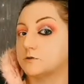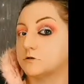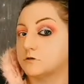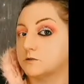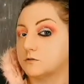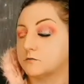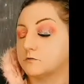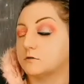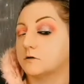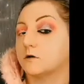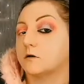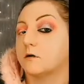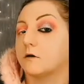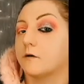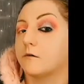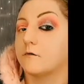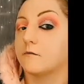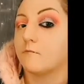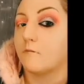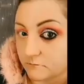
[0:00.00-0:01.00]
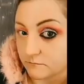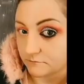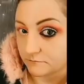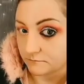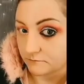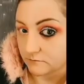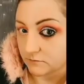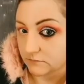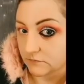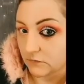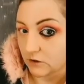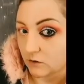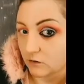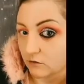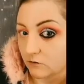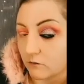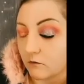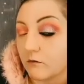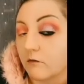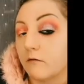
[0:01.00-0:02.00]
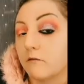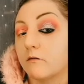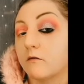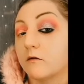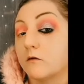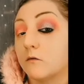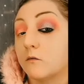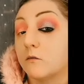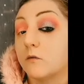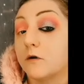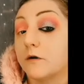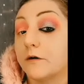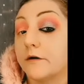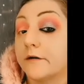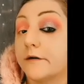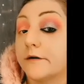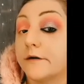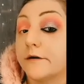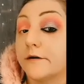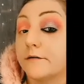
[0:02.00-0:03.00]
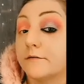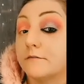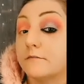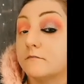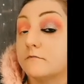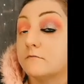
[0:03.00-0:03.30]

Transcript: just looking at the one eye,